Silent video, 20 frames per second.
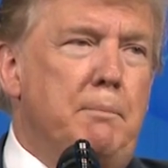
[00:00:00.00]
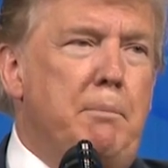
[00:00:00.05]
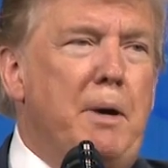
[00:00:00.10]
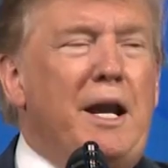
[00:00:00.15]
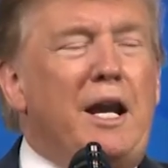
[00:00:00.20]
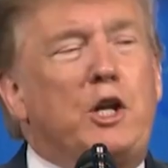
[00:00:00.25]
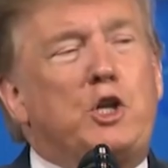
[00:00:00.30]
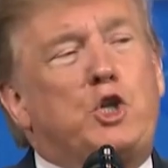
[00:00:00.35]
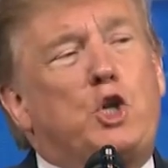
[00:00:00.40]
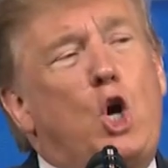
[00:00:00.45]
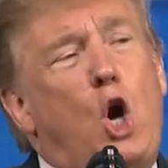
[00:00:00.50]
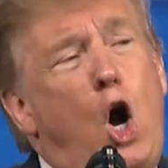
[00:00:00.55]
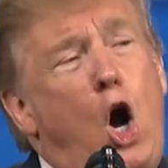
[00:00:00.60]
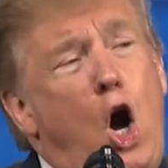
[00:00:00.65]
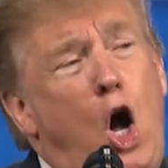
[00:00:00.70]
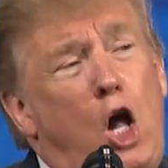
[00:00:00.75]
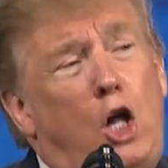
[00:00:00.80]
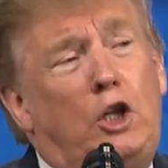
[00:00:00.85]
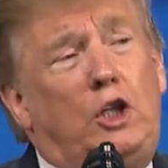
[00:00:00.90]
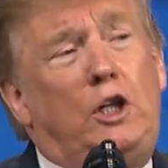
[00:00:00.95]
But it's
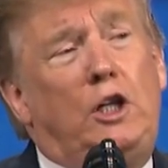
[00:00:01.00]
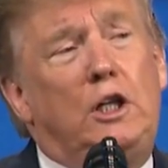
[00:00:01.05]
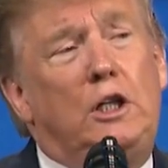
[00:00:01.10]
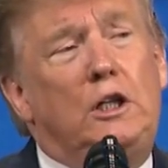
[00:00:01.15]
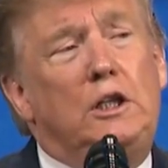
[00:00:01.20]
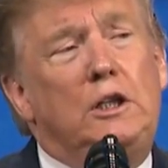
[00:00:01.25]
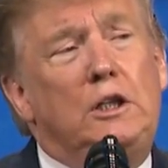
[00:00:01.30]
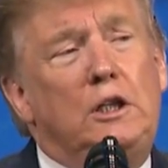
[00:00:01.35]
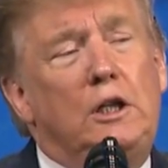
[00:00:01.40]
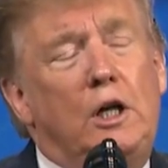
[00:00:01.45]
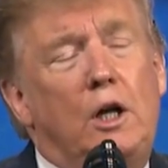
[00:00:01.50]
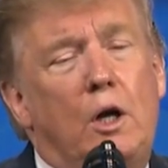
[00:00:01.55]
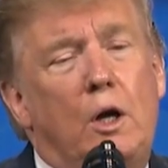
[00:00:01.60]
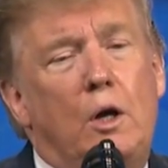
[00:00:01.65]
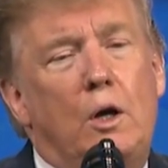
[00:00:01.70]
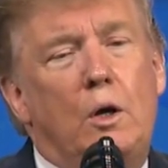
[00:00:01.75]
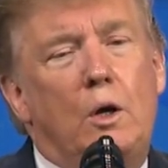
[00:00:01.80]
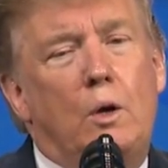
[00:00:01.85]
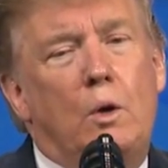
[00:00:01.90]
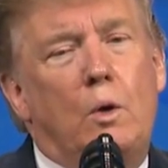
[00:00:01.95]
called
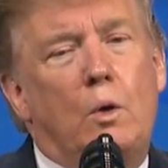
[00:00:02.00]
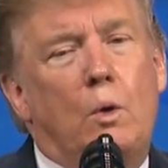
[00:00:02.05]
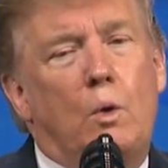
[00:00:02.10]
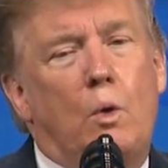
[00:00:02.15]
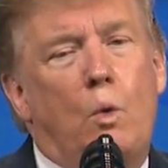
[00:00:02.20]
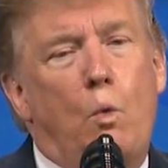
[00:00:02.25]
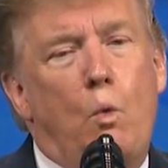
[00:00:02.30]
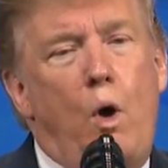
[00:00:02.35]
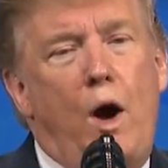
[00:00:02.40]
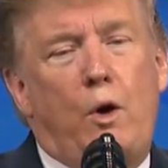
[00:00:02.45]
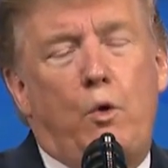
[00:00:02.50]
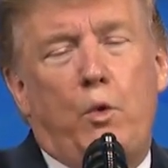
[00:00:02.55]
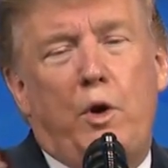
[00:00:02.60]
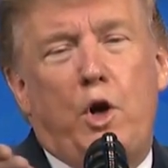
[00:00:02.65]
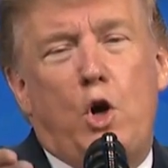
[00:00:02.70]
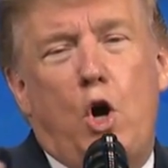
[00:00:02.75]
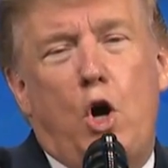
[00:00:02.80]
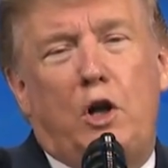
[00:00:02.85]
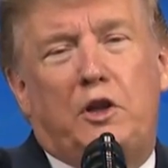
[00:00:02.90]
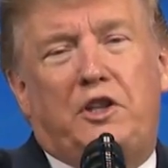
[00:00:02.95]
what
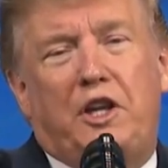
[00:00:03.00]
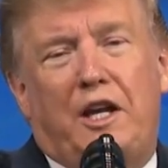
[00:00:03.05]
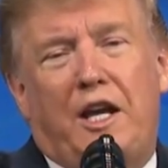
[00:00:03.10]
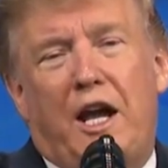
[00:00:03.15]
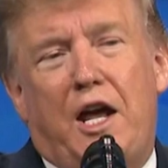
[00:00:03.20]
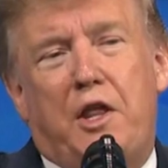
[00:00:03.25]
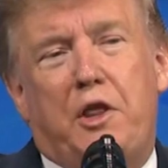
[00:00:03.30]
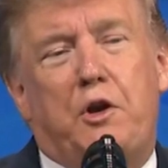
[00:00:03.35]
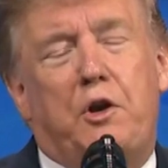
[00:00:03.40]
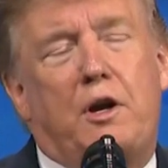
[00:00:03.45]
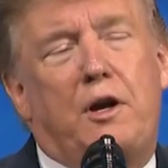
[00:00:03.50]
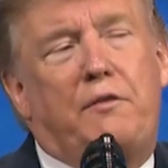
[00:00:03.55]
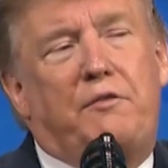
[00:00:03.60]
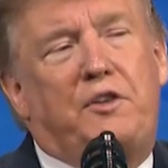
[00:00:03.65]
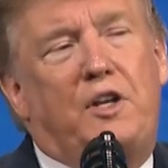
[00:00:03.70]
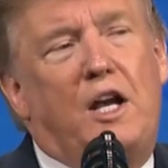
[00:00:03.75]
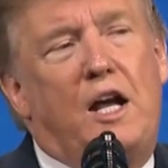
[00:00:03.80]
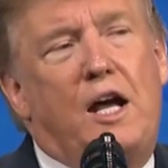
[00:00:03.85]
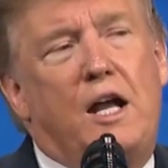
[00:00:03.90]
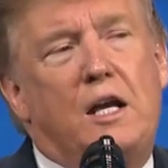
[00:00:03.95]
we all together
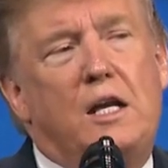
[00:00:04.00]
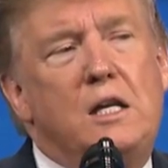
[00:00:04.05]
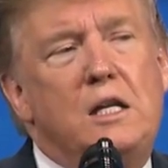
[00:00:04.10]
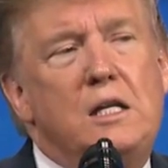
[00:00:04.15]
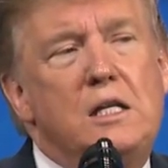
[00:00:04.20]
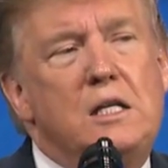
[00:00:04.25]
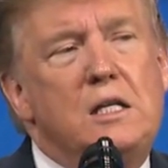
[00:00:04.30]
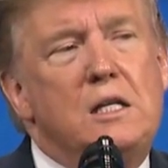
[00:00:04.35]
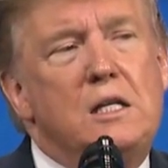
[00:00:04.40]
have done.